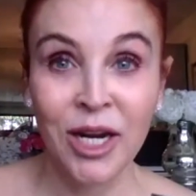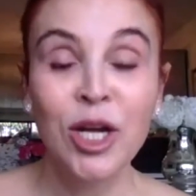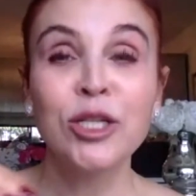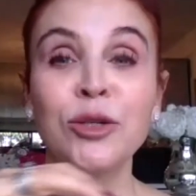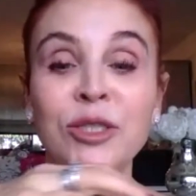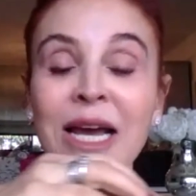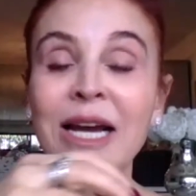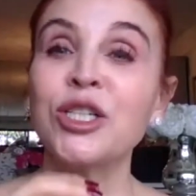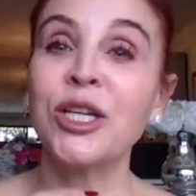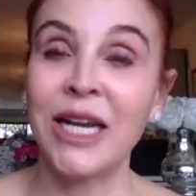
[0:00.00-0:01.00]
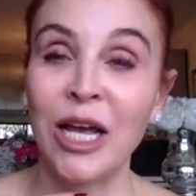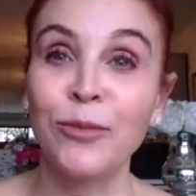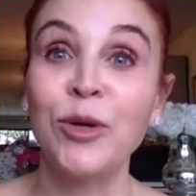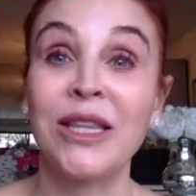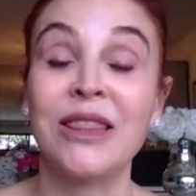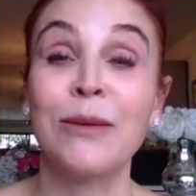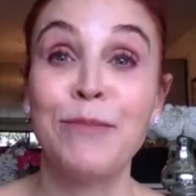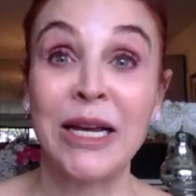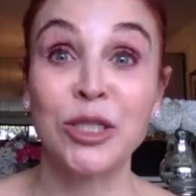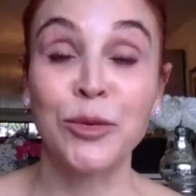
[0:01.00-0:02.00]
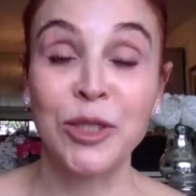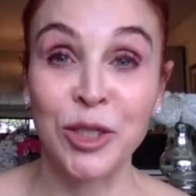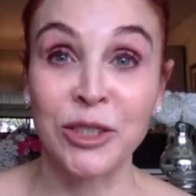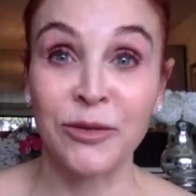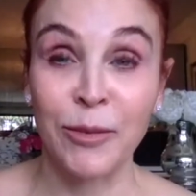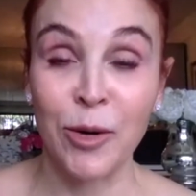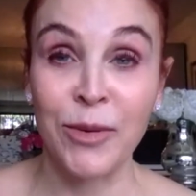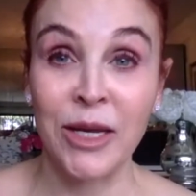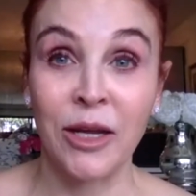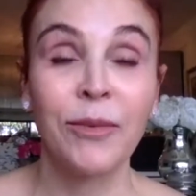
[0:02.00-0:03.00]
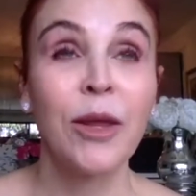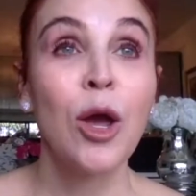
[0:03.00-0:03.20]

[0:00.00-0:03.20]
So it's actually going to help you get the best results from your peel.